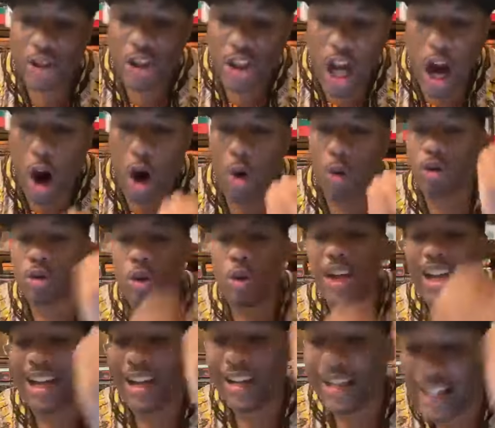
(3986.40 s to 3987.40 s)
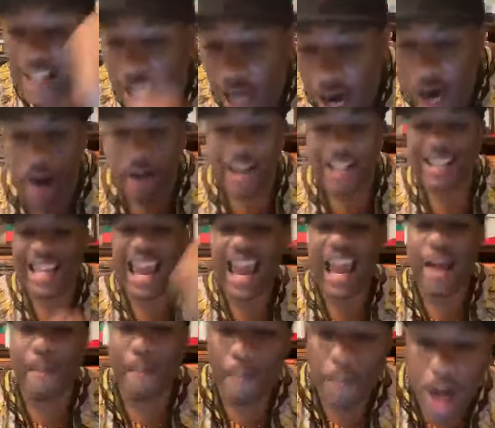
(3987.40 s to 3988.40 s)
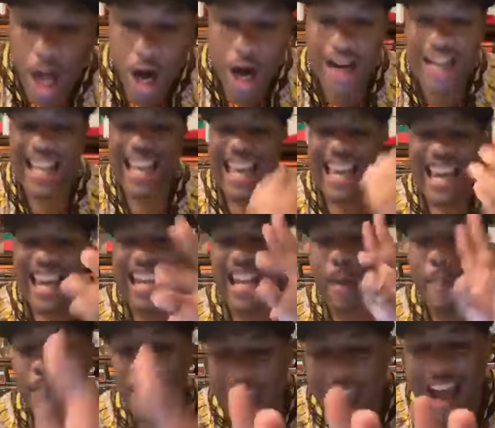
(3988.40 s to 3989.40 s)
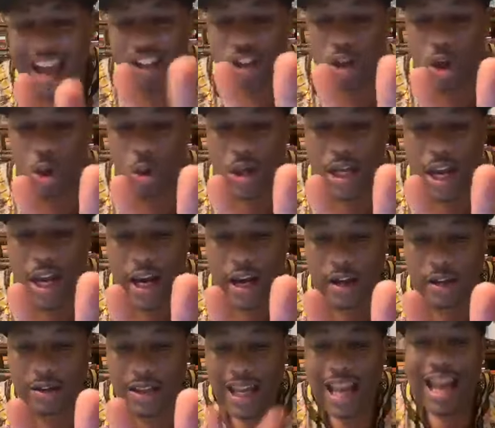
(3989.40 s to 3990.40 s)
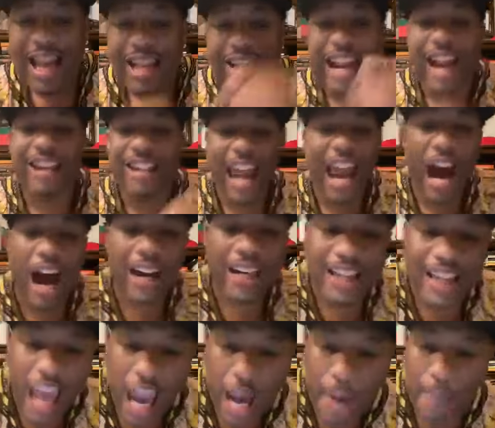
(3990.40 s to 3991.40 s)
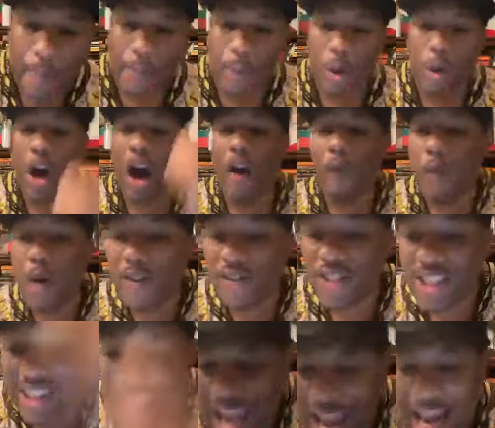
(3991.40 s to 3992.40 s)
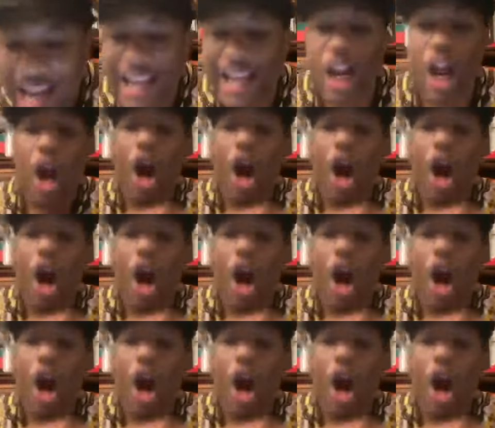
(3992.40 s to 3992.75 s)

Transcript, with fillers: shown through their courage and blood in the past two years that they are capable of withstanding